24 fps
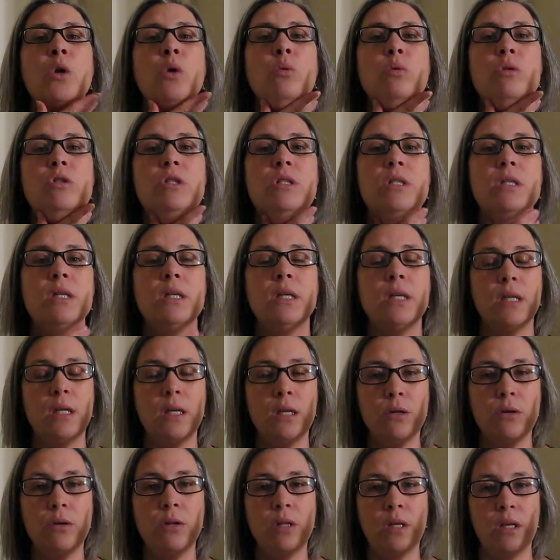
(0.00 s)
which is going to
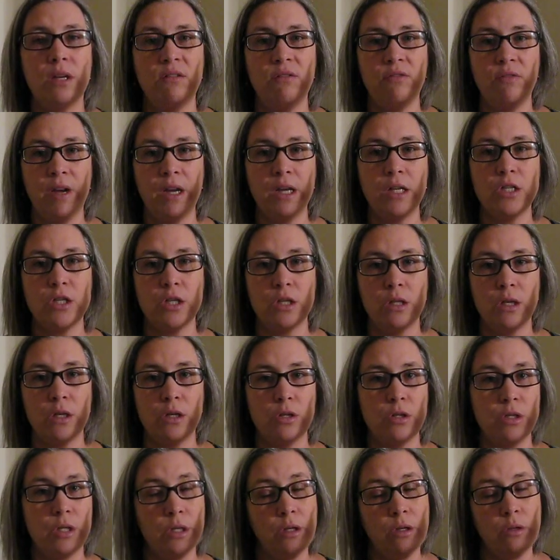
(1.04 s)
kill the infection that
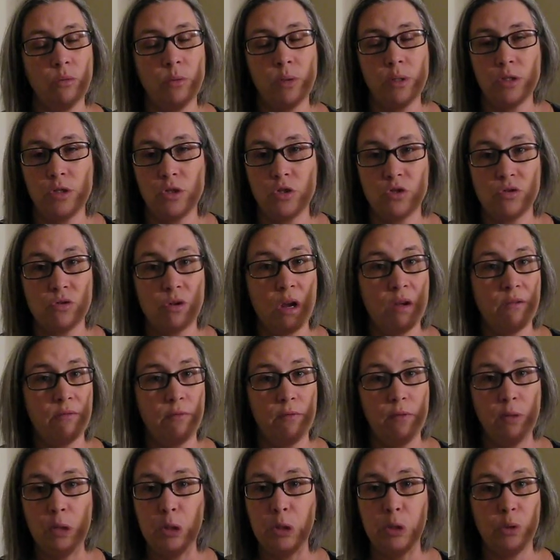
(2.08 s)
you're dealing with, strep,
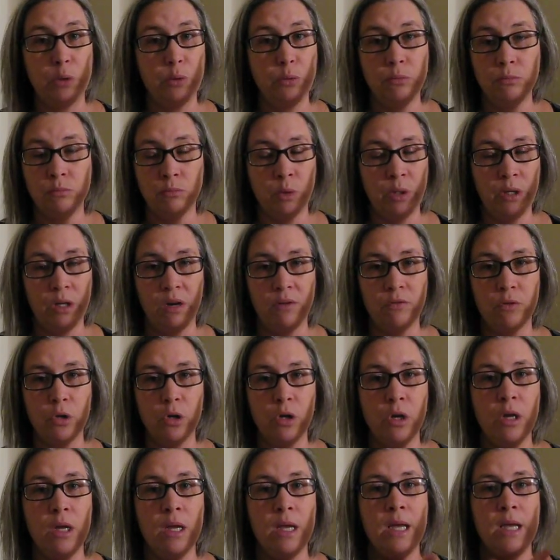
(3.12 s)
flu,
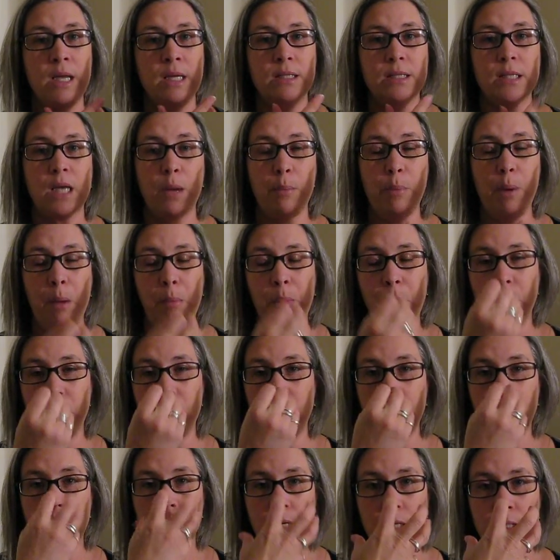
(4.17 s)
whatever. It's got
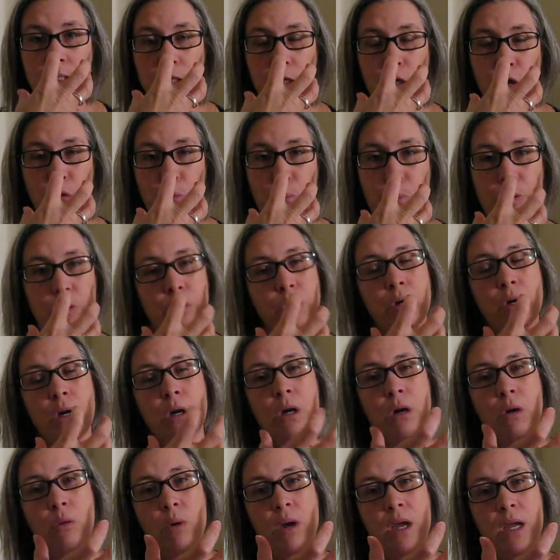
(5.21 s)
peppermint in it to open your
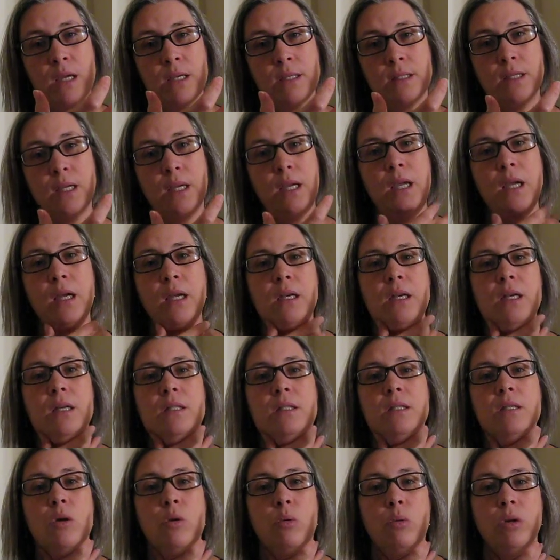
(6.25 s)
airways, and
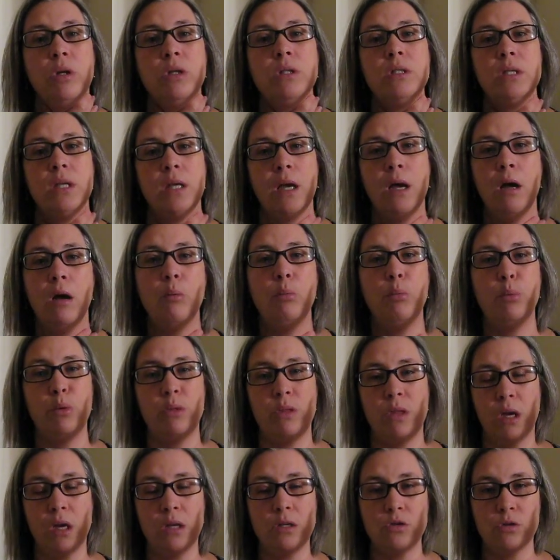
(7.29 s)
it's going to help with
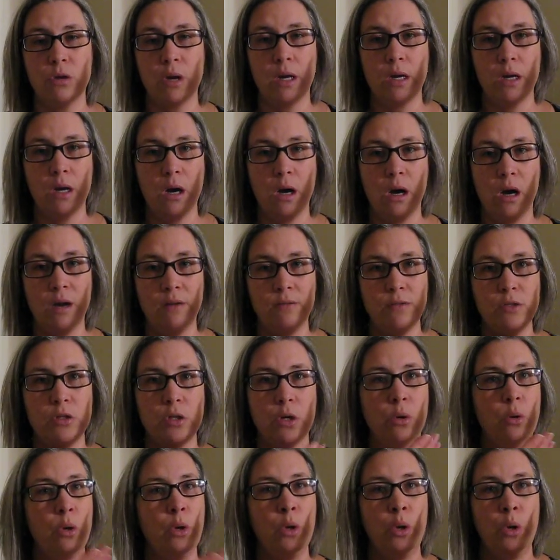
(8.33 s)
that dry cough.
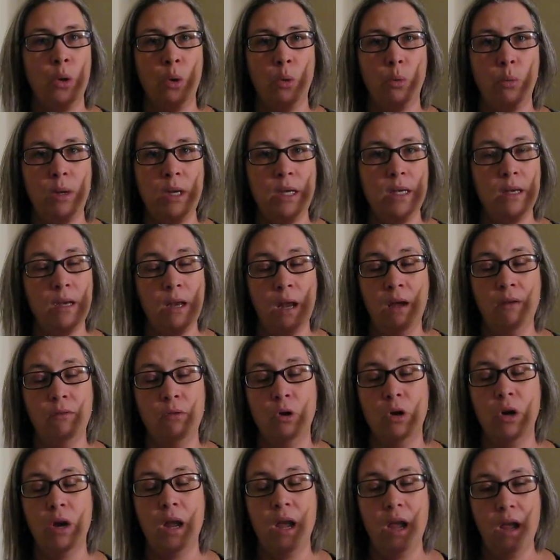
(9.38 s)
So we
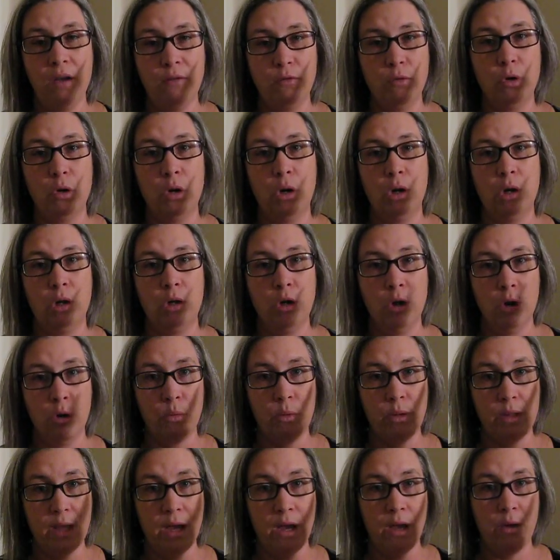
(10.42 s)
never, ever go
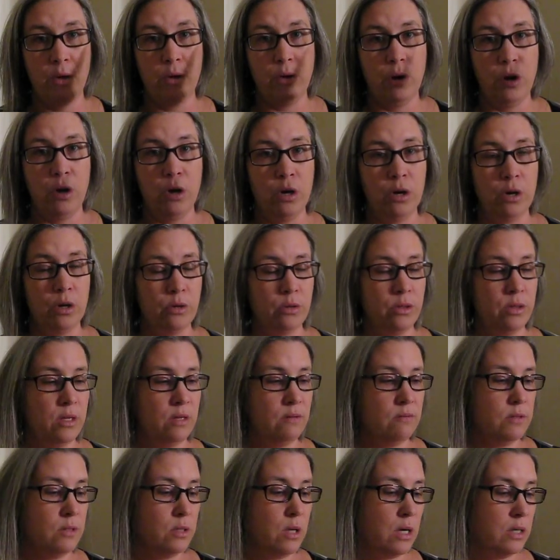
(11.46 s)
without our
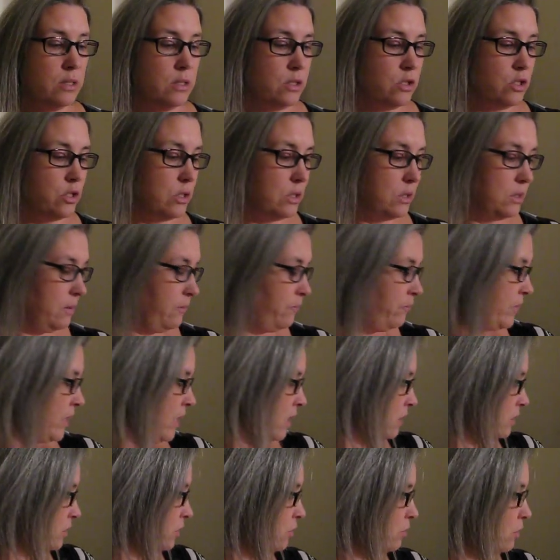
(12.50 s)
Thieves Lozenges.
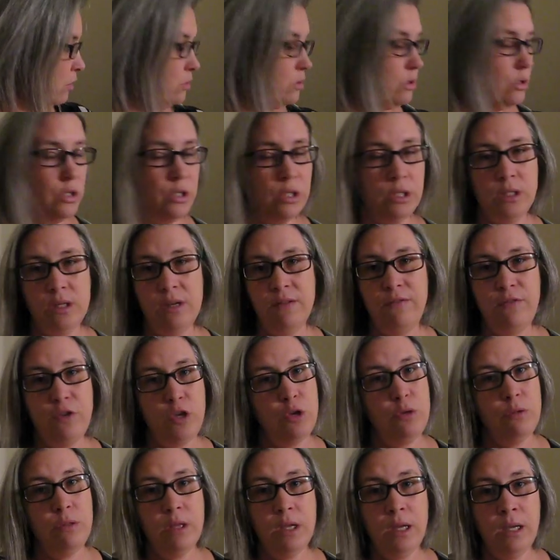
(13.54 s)
So those are just a
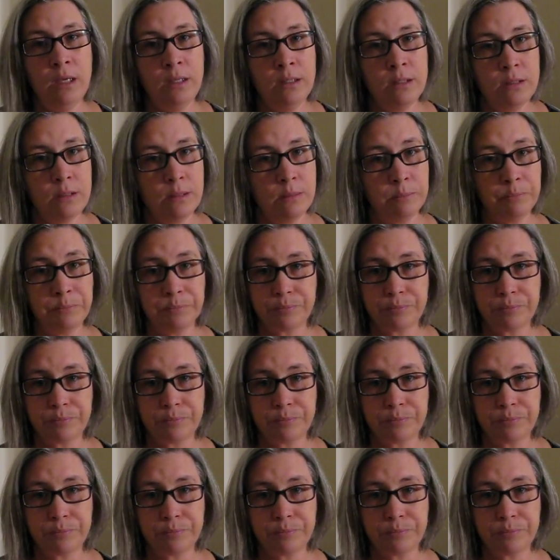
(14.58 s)
few things